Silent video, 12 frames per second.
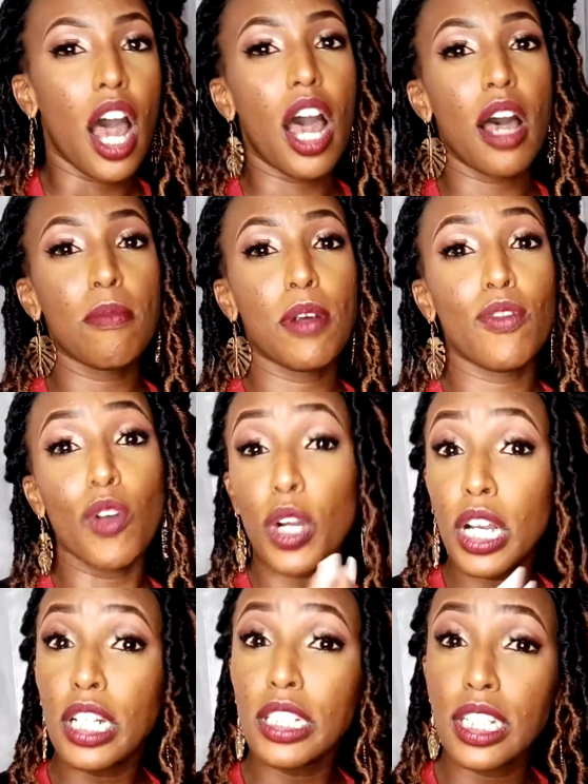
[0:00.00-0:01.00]
I'm a
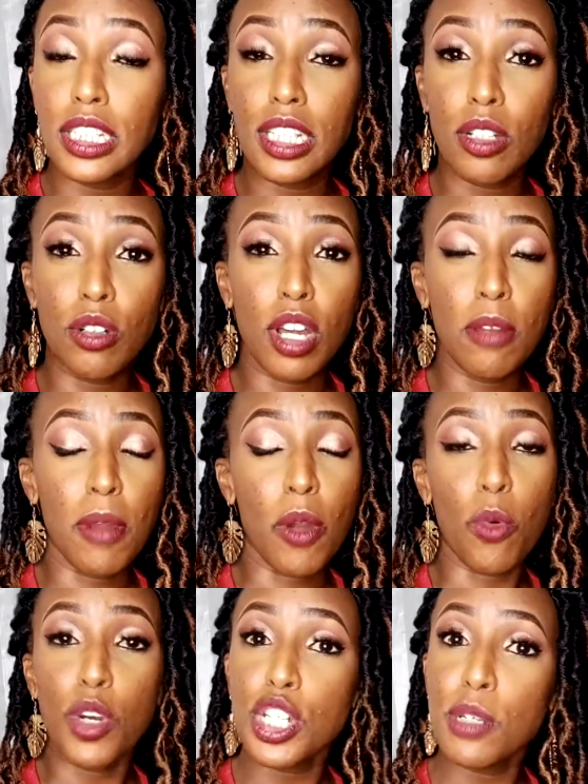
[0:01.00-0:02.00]
vocalist. I sing in my
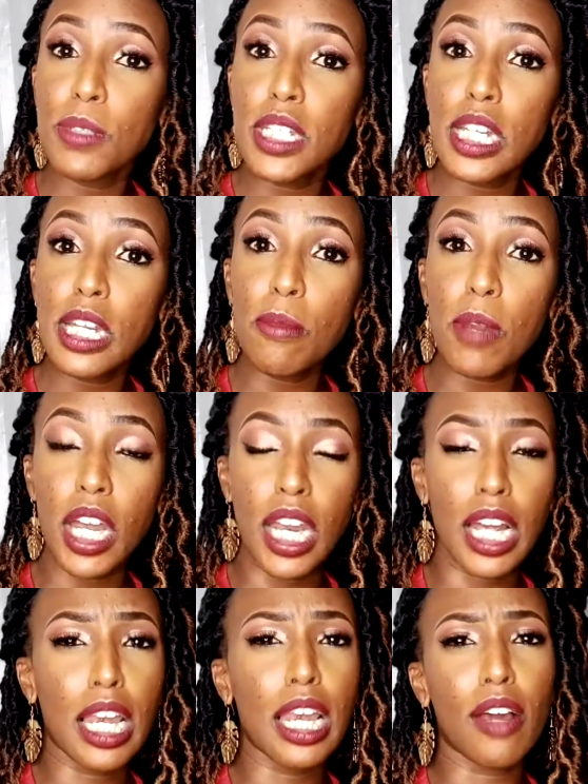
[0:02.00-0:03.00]
worship team, and
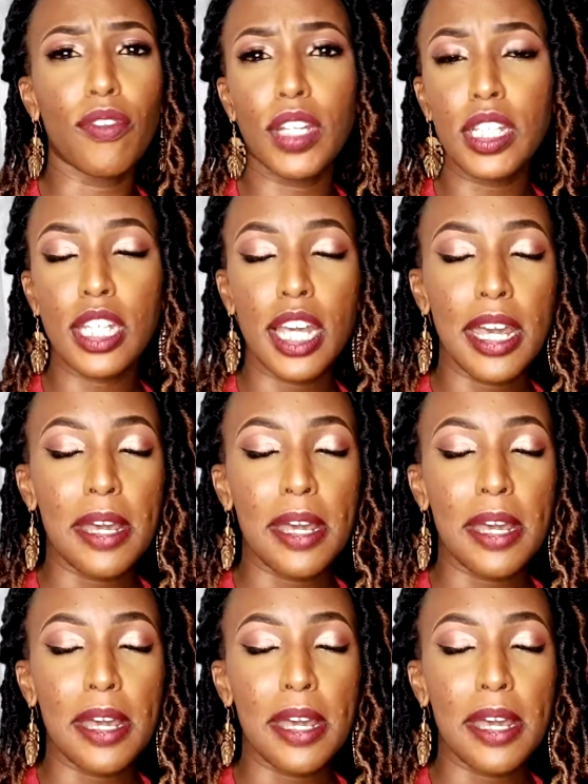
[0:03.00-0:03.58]
I love it.